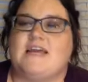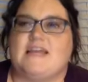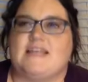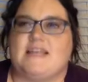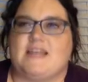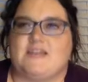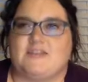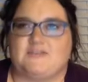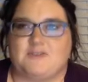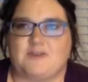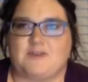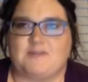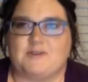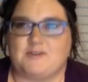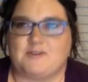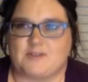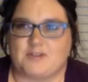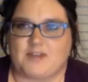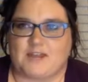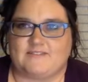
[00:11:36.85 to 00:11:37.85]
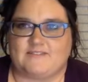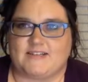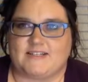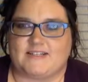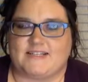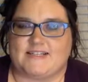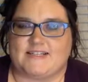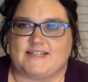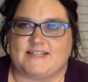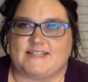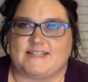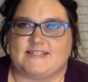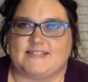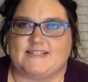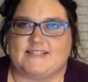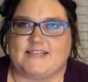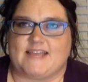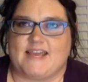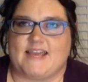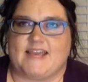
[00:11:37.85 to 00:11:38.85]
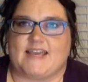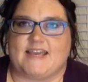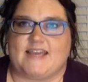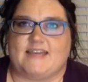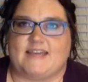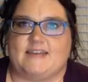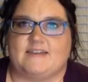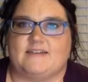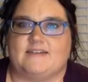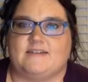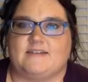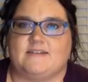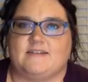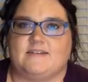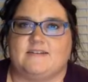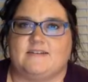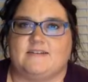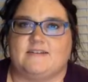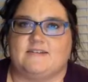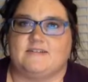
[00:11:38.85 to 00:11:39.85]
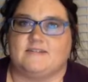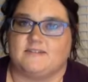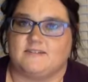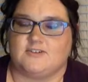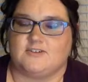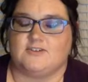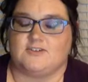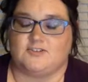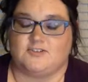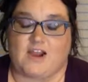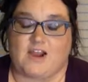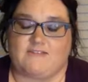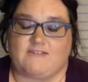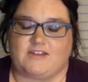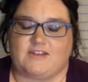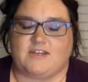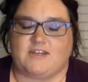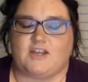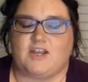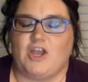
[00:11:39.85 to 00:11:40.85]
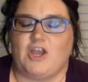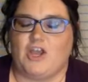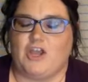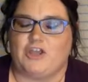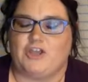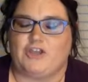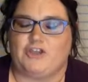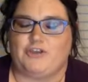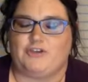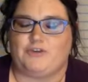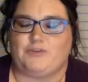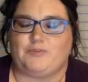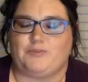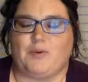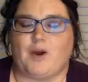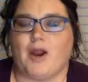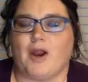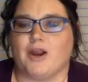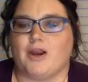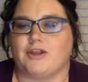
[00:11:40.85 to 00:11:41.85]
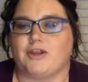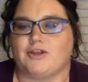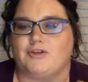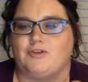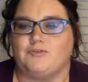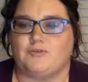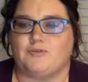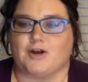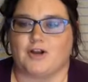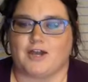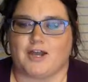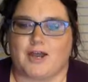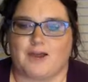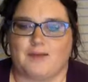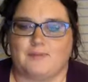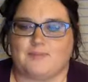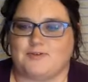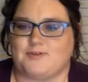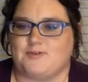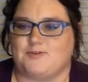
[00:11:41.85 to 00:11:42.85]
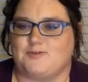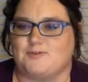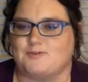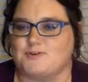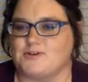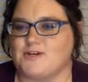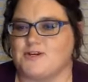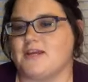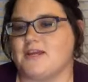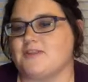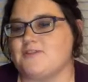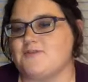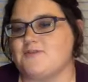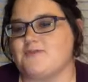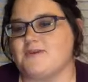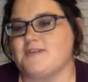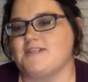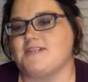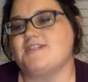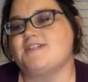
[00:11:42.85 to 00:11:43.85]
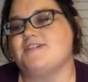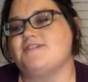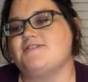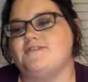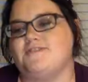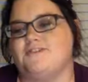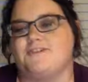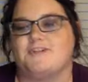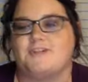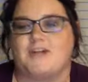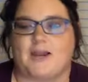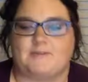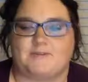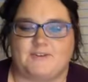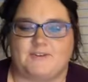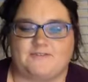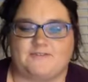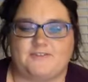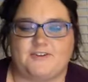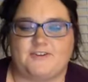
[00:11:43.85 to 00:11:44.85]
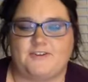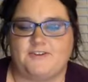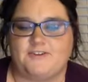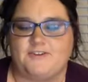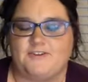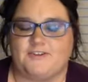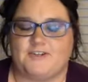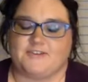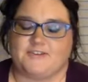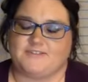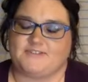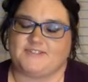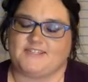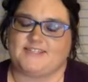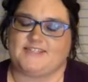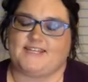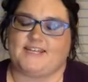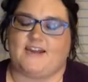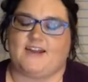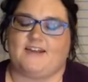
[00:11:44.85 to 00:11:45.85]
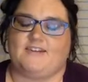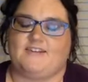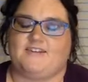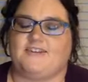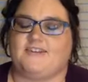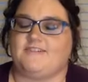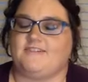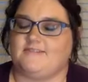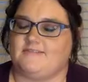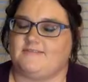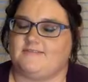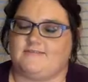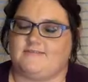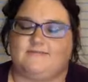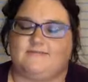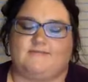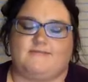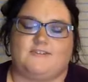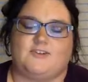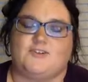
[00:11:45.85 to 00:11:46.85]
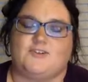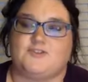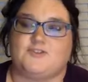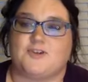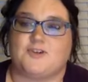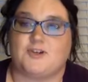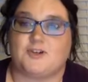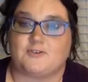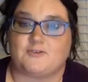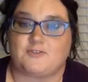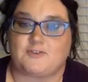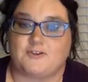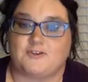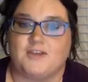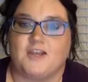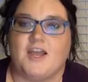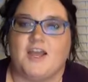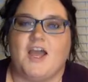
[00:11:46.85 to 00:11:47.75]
Now, the Rainbow Drive-in is a drive-in. You park, you walk up, you order it at the window, you grab your food, you go sit down, you, you enjoy your food.